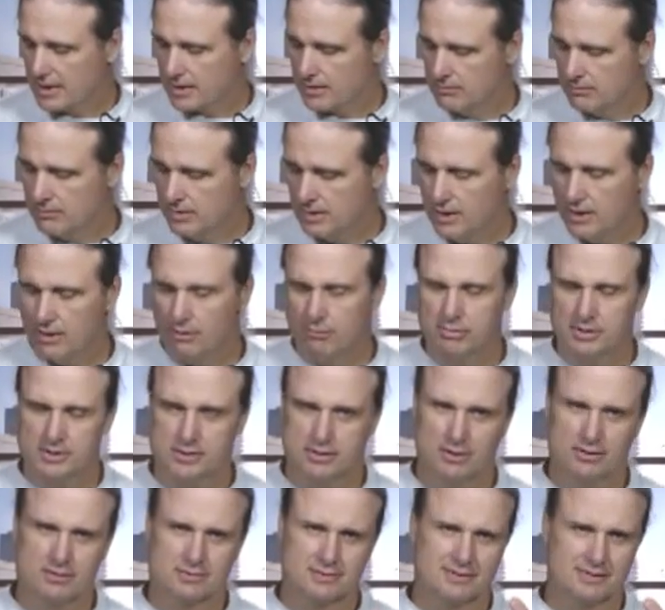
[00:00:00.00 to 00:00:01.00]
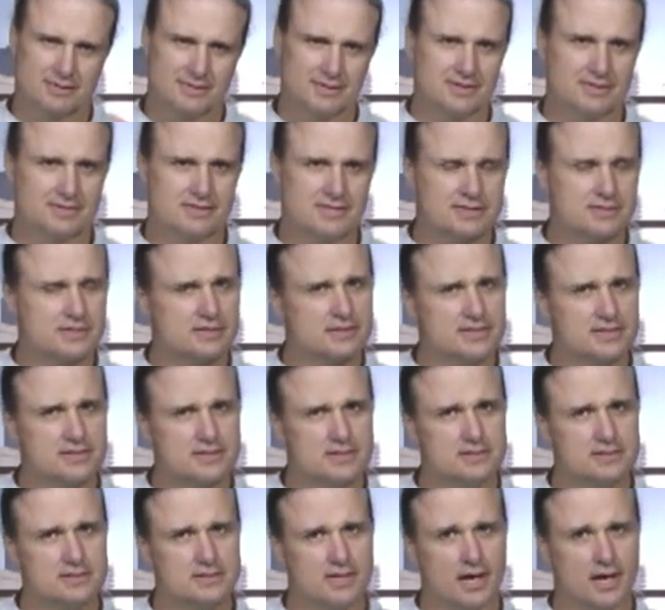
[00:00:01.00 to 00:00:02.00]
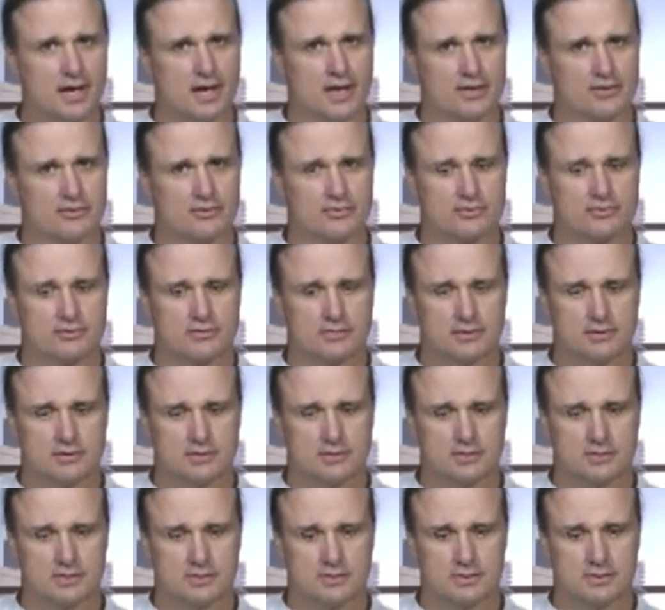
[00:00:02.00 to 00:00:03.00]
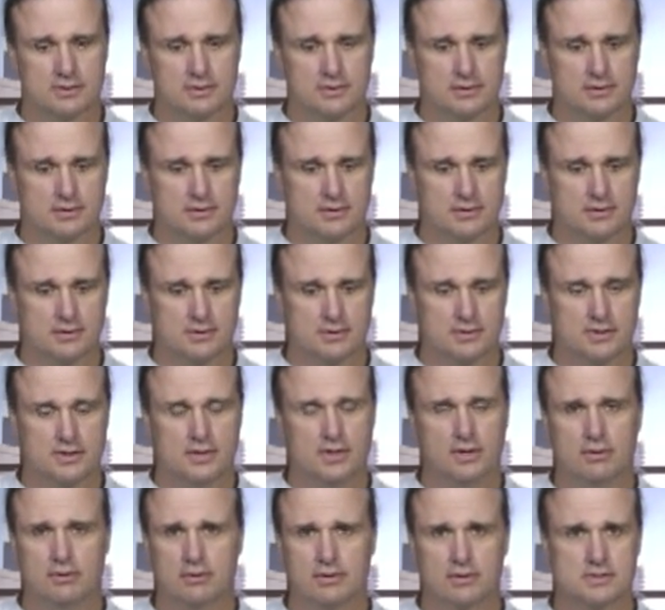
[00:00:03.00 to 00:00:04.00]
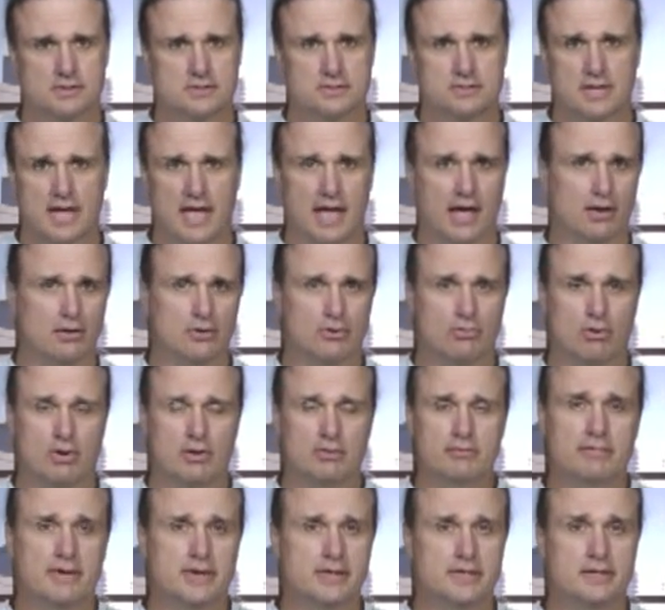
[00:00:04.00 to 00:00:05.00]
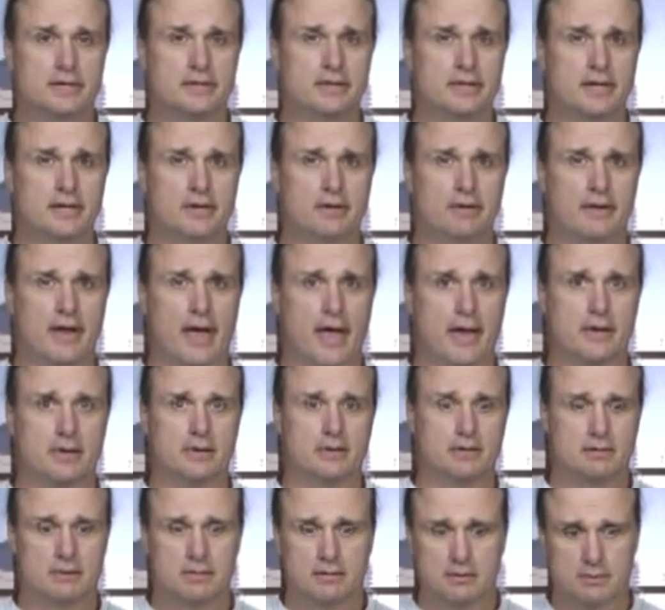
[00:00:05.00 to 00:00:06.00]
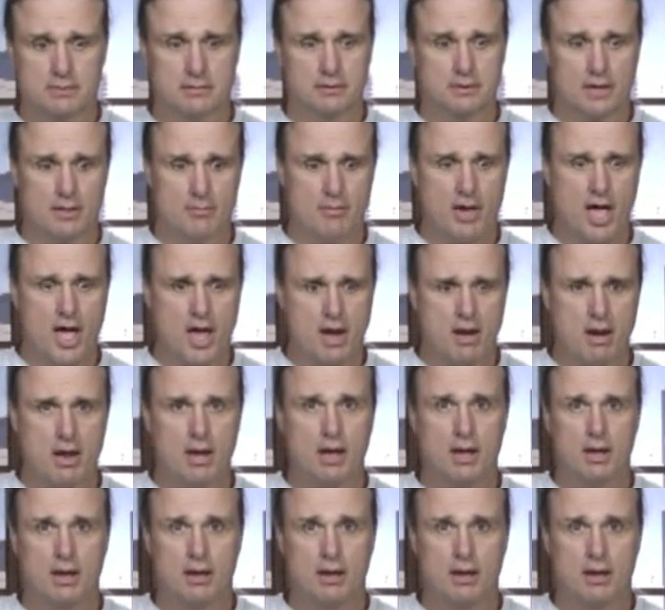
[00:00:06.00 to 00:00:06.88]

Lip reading: Oh, but don't Just listen to us. You know, because Al Gore invented the internet. Come on.